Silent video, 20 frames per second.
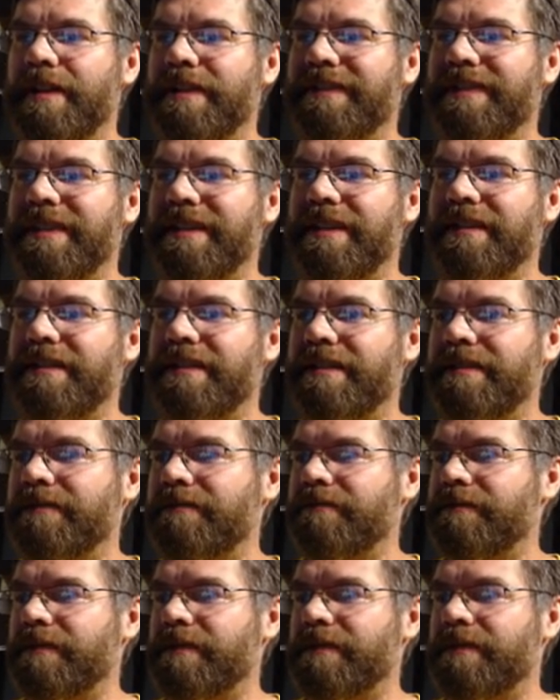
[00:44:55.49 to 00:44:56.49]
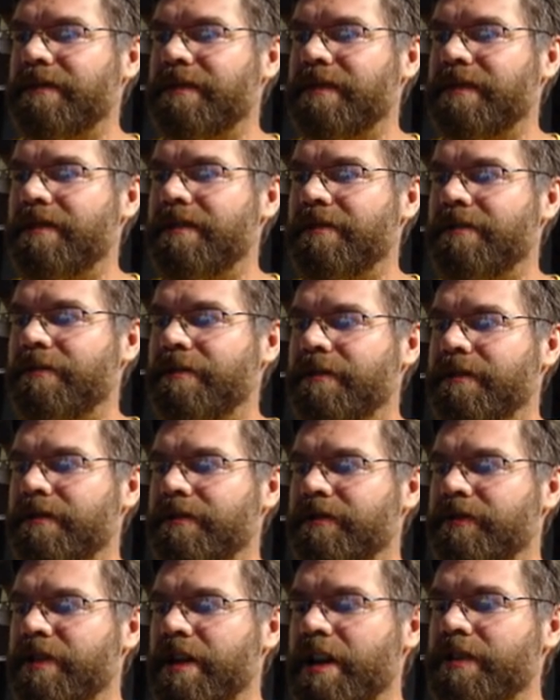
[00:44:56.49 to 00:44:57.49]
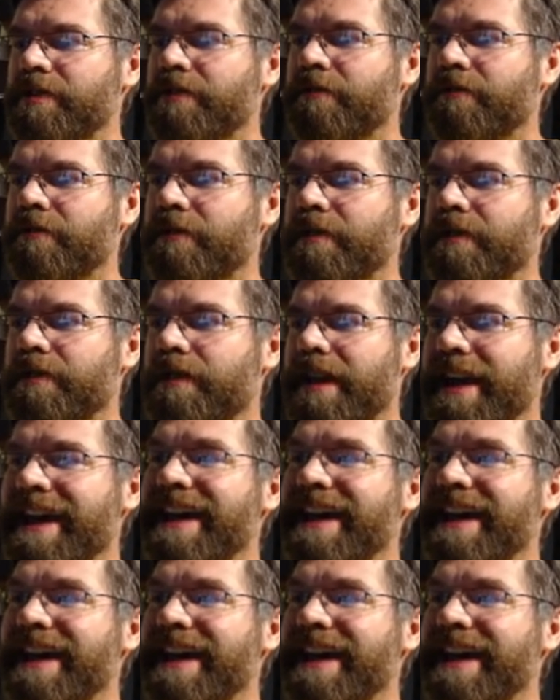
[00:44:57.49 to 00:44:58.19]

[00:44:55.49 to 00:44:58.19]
I think, you know, genuine